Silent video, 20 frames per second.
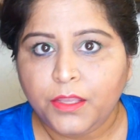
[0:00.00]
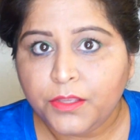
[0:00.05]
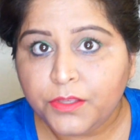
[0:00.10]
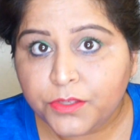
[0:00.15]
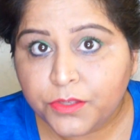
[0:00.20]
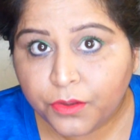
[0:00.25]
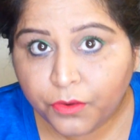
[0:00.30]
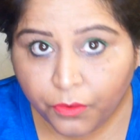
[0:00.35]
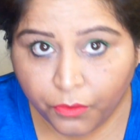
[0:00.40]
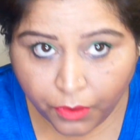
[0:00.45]

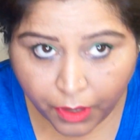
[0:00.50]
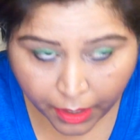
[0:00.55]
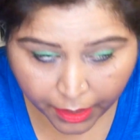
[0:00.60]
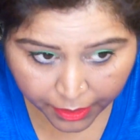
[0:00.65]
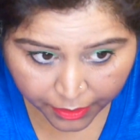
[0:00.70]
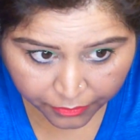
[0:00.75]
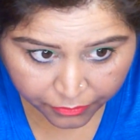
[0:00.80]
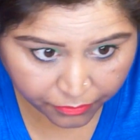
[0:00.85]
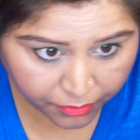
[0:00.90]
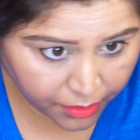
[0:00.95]
So
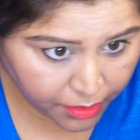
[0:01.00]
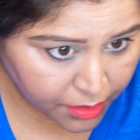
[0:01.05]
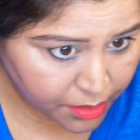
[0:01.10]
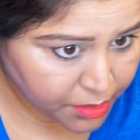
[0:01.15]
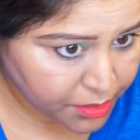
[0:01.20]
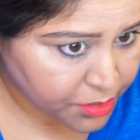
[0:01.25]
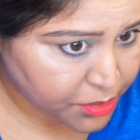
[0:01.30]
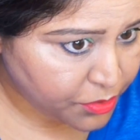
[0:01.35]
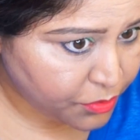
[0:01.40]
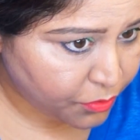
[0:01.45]
I
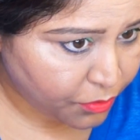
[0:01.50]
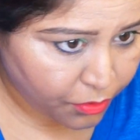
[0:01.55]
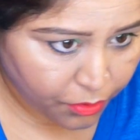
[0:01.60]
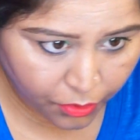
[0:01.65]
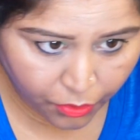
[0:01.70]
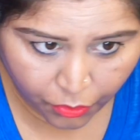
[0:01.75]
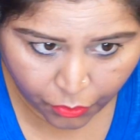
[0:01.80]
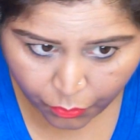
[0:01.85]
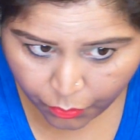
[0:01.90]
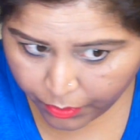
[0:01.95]
finished
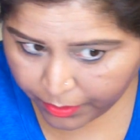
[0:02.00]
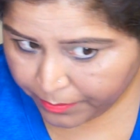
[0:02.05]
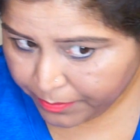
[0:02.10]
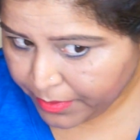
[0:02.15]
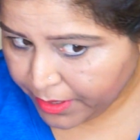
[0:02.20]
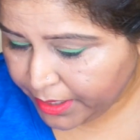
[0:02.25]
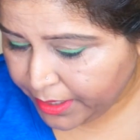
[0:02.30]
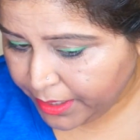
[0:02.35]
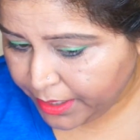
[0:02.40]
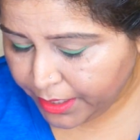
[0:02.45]
all over
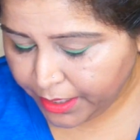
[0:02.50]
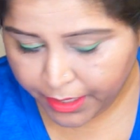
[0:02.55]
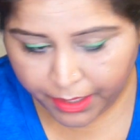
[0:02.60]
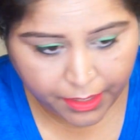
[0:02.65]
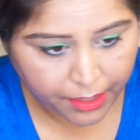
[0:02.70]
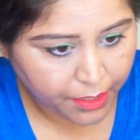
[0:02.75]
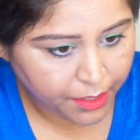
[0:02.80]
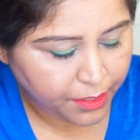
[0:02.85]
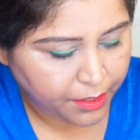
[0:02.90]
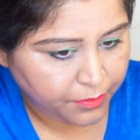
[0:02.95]
my
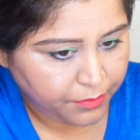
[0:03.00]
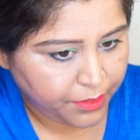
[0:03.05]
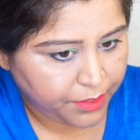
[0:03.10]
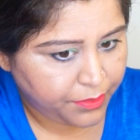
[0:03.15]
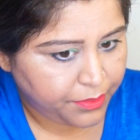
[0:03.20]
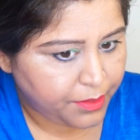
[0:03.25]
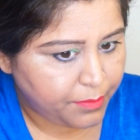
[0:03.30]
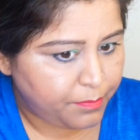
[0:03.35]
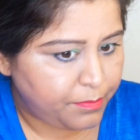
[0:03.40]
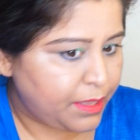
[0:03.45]
hair,
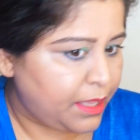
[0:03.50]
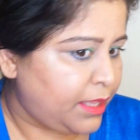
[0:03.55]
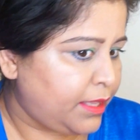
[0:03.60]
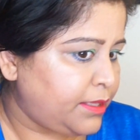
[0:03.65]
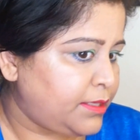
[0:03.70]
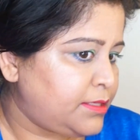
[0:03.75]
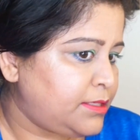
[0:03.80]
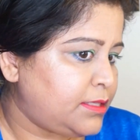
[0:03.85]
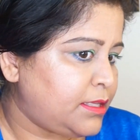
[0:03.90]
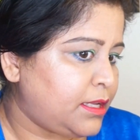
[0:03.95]
even the
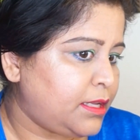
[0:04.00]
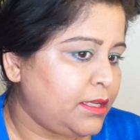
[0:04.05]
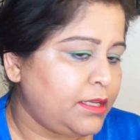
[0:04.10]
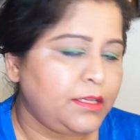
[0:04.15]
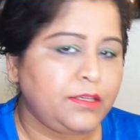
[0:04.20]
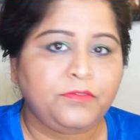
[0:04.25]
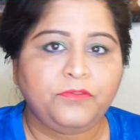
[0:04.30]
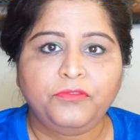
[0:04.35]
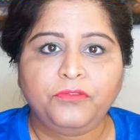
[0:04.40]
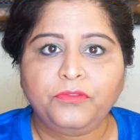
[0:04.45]
back
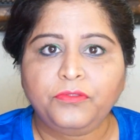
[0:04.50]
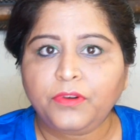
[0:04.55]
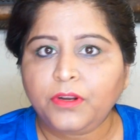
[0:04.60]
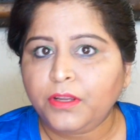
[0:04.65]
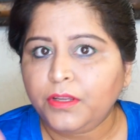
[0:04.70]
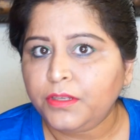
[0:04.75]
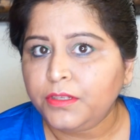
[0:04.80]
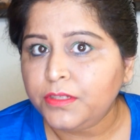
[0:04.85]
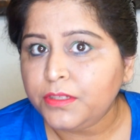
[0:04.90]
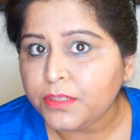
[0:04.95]
side,
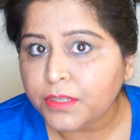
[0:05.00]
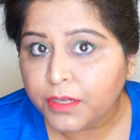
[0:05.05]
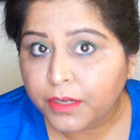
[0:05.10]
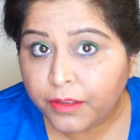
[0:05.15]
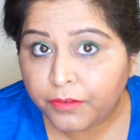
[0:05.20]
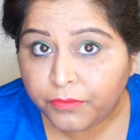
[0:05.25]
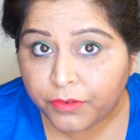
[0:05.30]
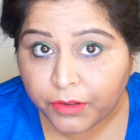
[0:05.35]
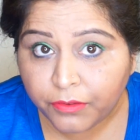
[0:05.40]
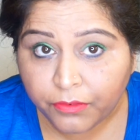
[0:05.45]
front and
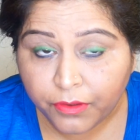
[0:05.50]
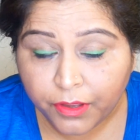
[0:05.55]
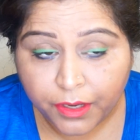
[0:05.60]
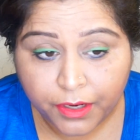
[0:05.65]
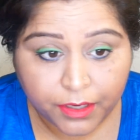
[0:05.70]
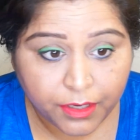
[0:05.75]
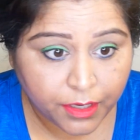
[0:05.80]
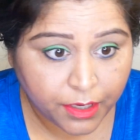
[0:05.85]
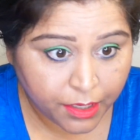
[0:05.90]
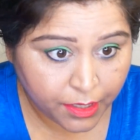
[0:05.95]

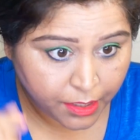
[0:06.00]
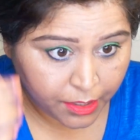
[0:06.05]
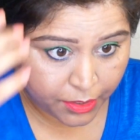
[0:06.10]
everywhere.